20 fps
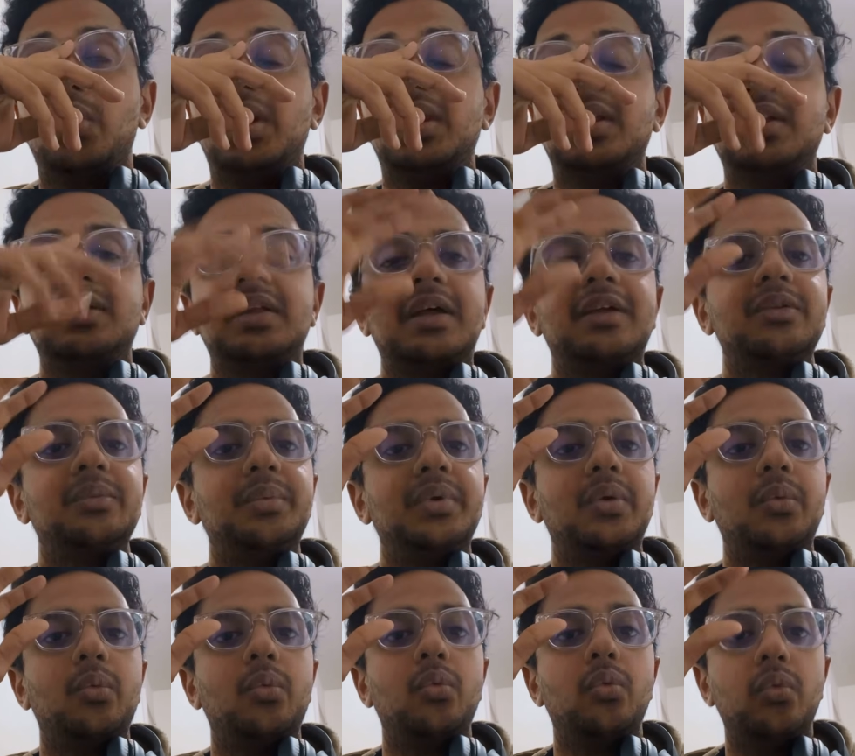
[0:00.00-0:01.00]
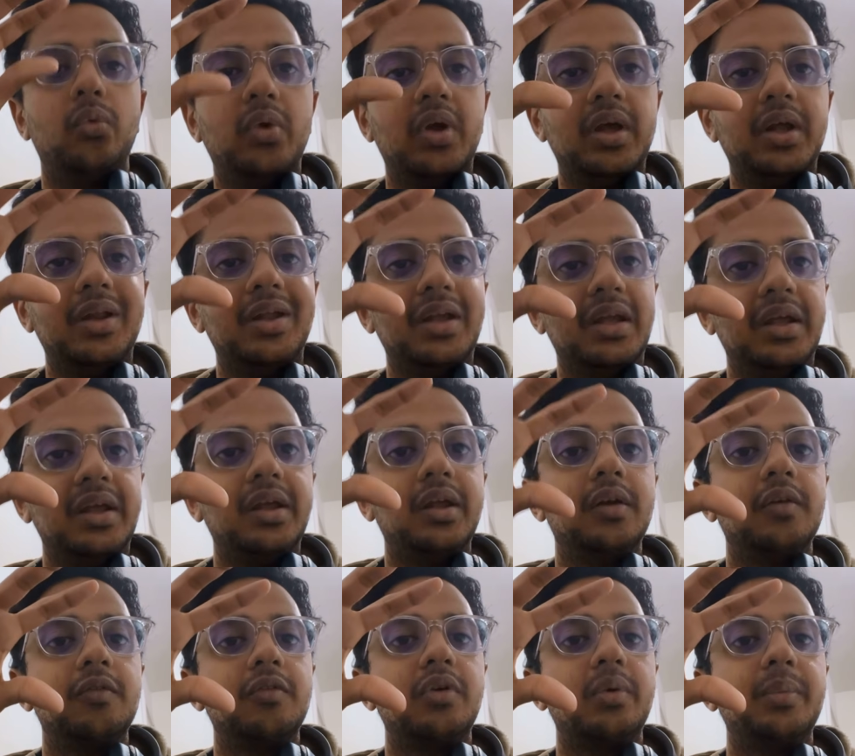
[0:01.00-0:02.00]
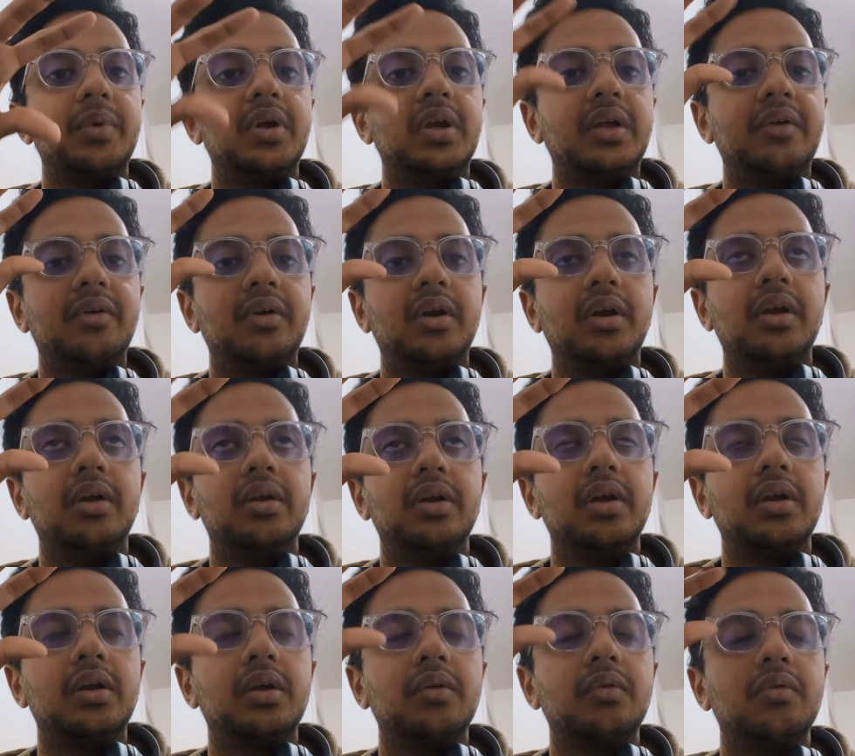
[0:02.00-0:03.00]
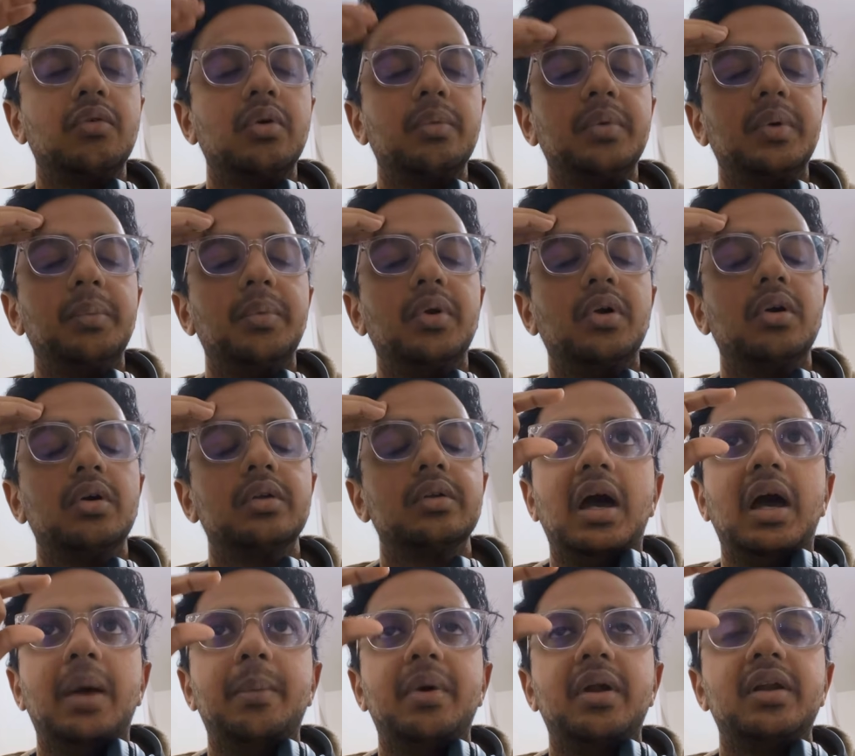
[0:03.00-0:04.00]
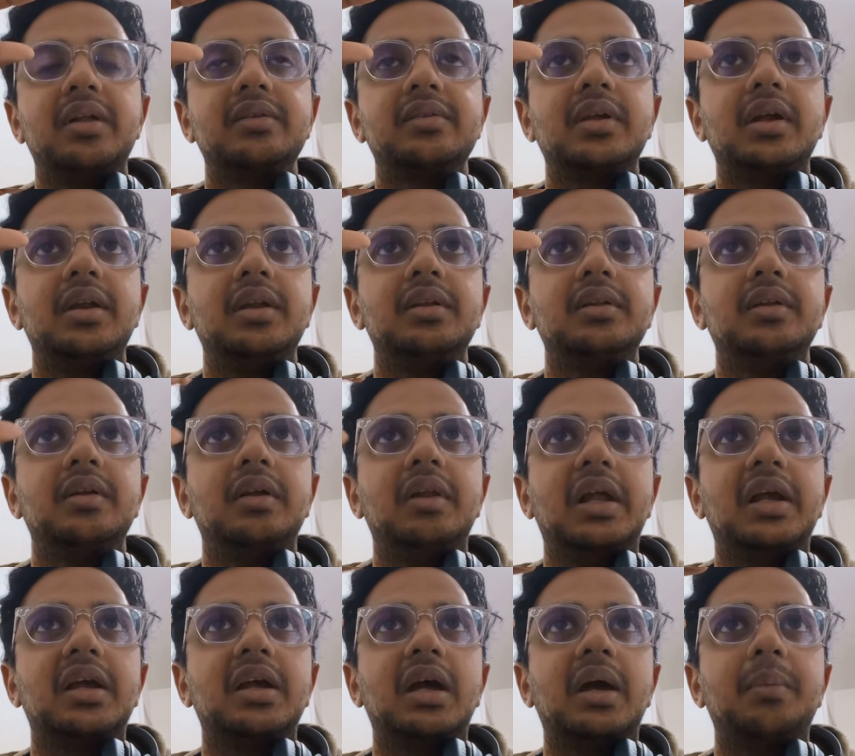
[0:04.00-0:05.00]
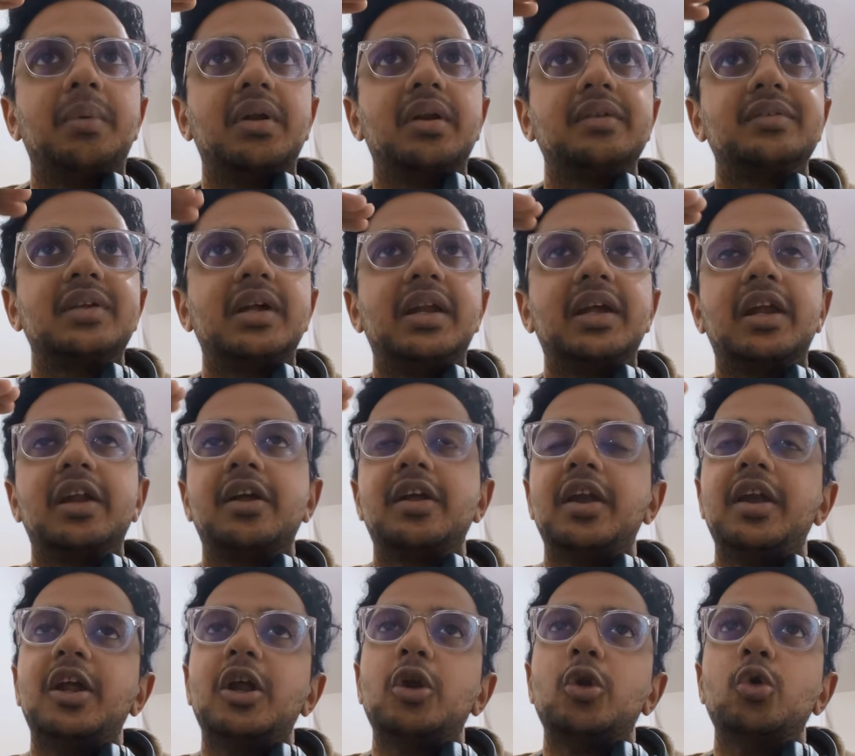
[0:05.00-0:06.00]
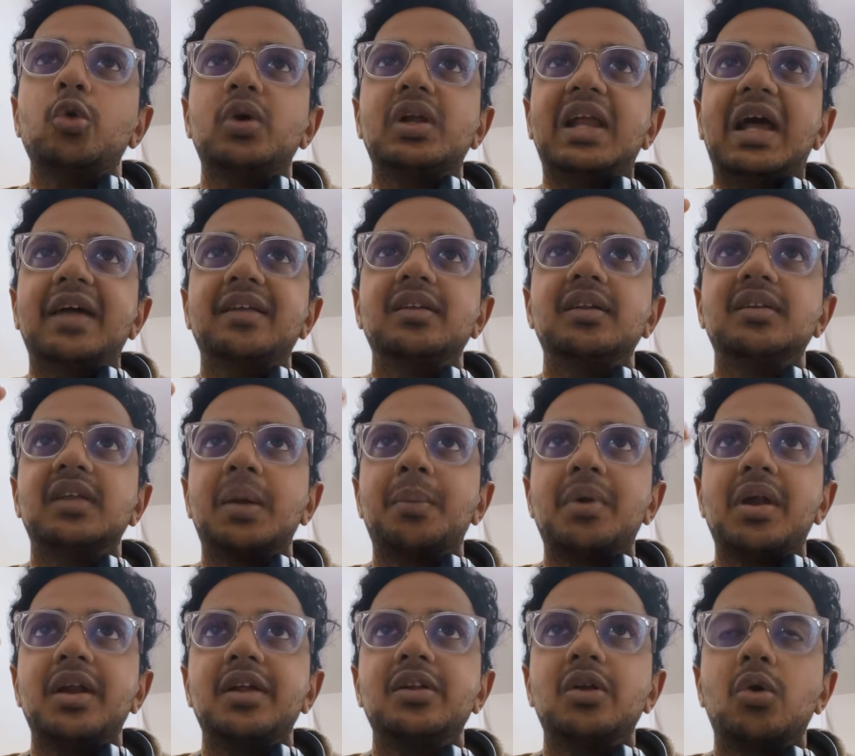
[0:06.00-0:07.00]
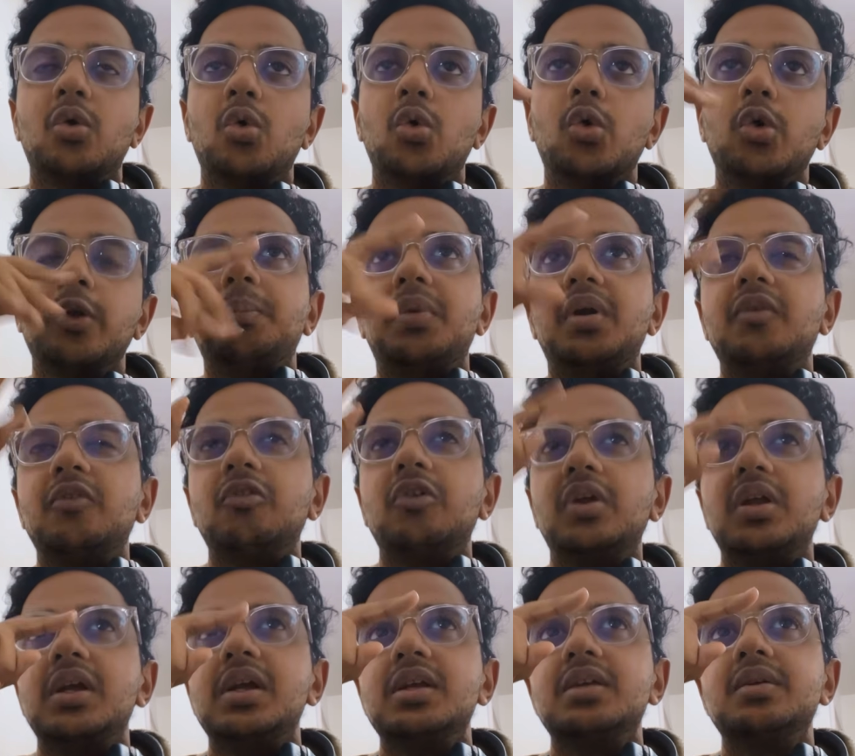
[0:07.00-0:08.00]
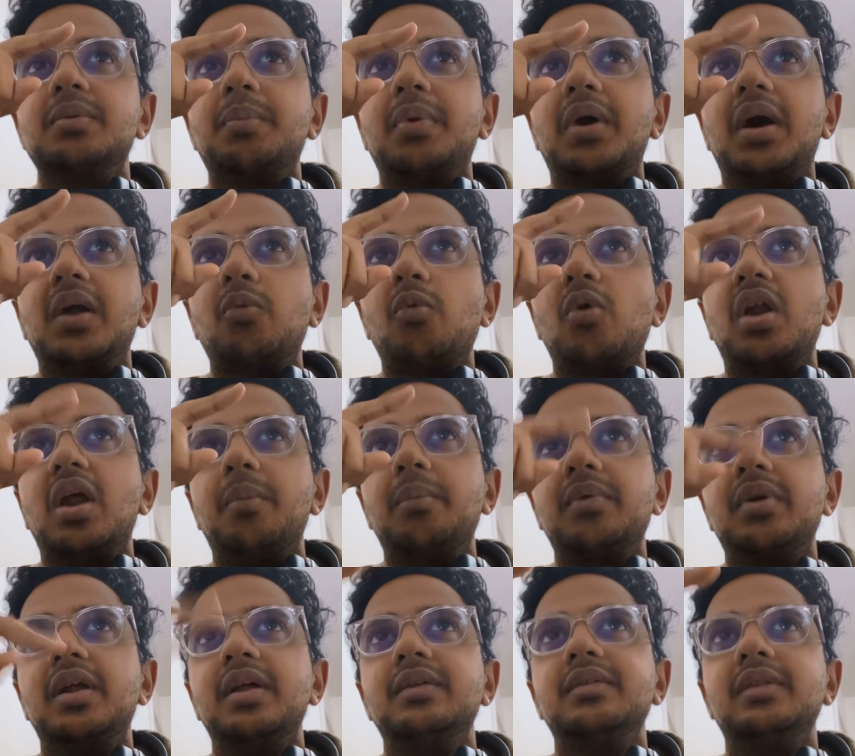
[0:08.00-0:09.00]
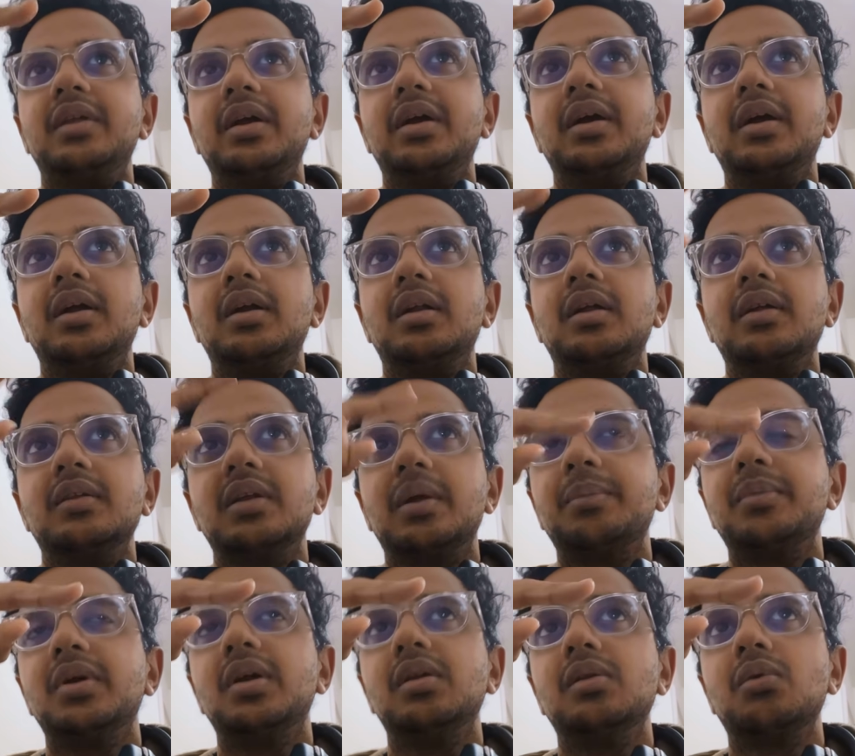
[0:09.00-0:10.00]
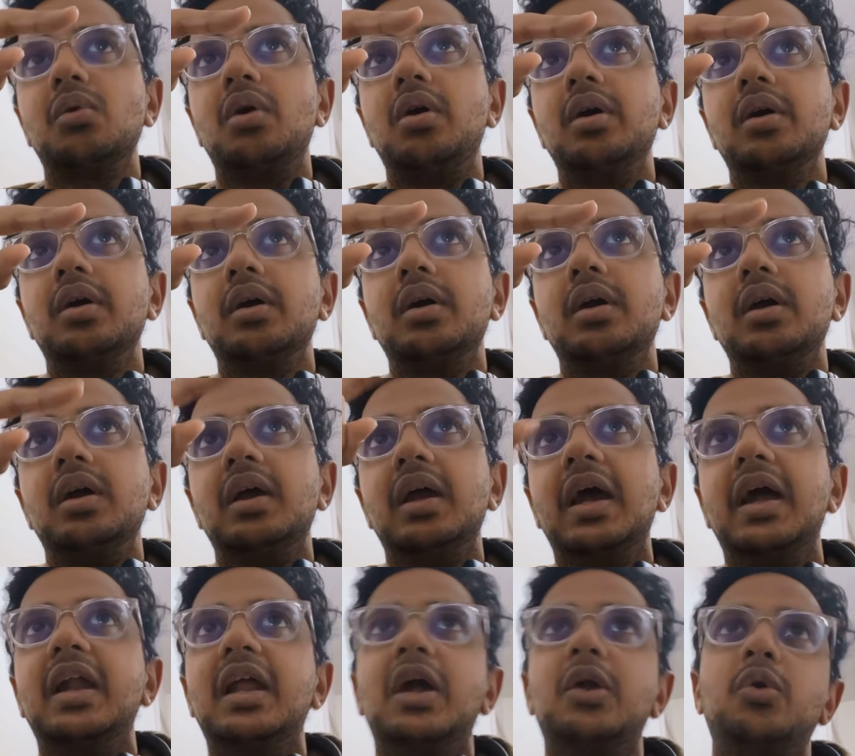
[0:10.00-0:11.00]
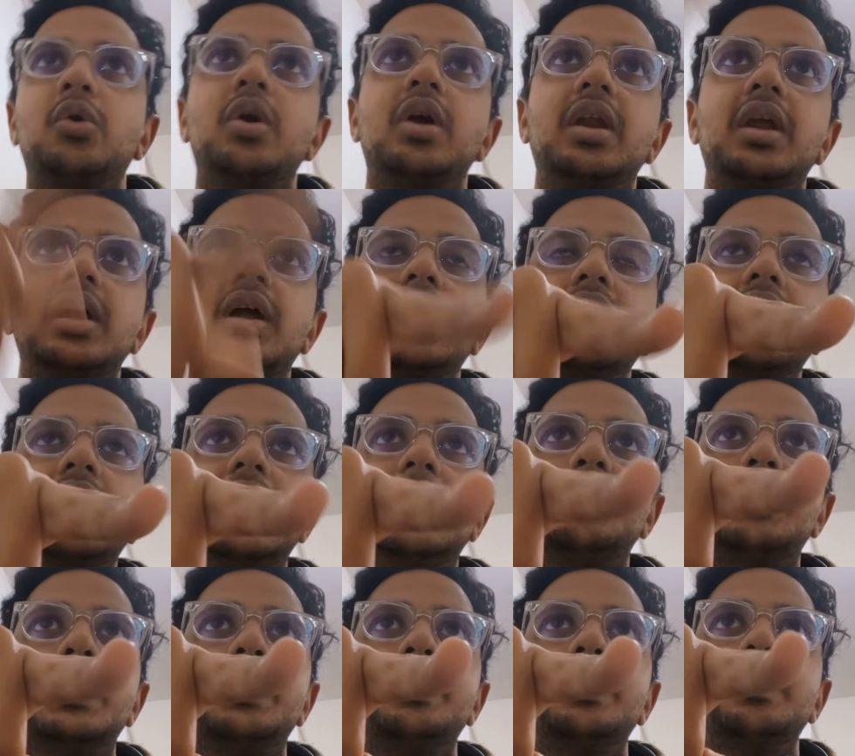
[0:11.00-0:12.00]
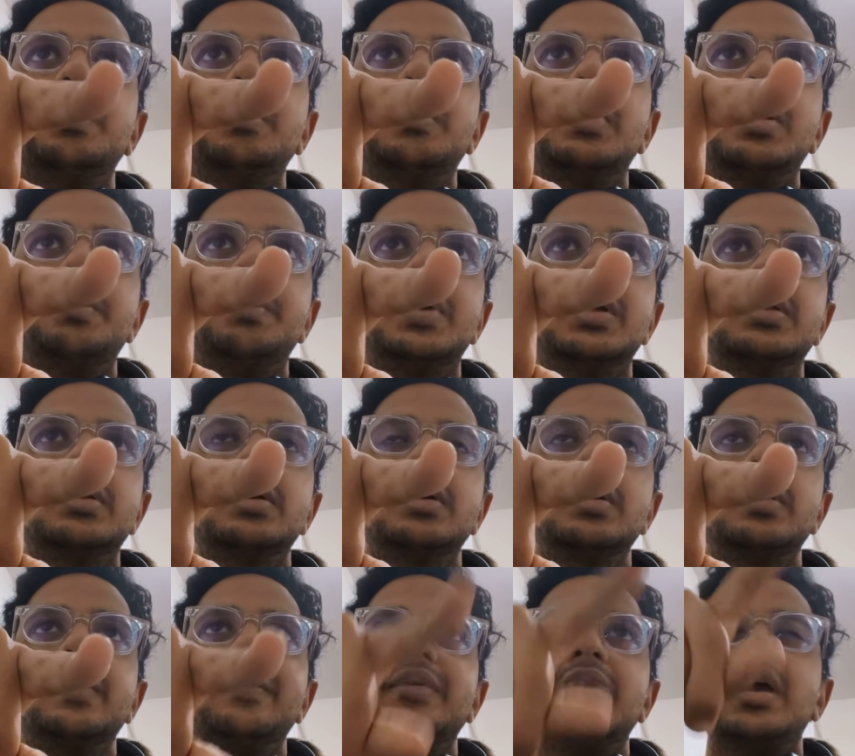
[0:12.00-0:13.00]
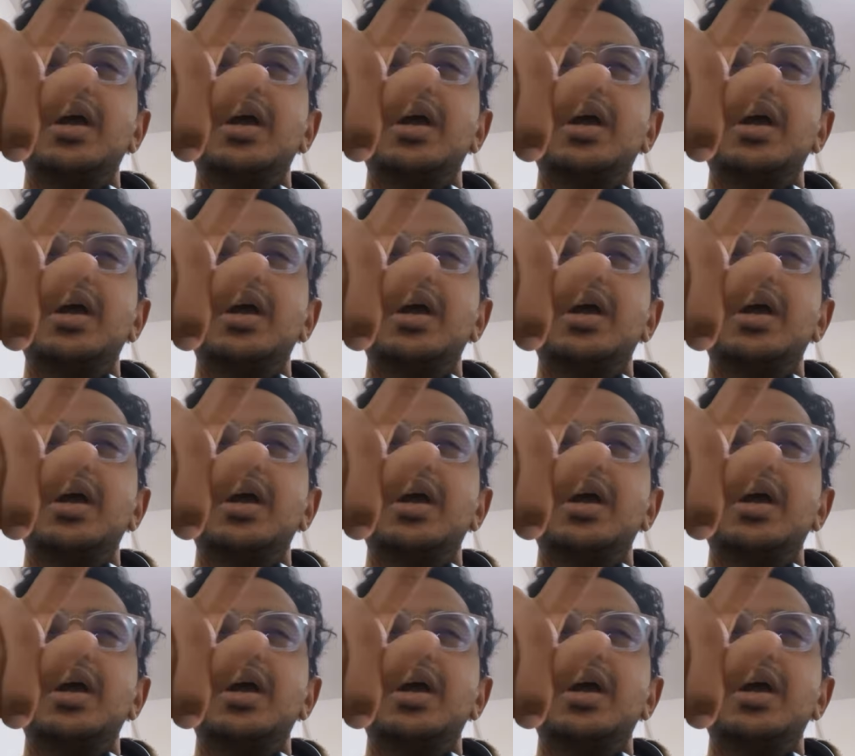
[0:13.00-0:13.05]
Well, this has been very informative and educative for me, because I'm understanding and creating new classes. I'm writing the code, but for each part when I'm testing it, something is wrong, and I have to create a helper method.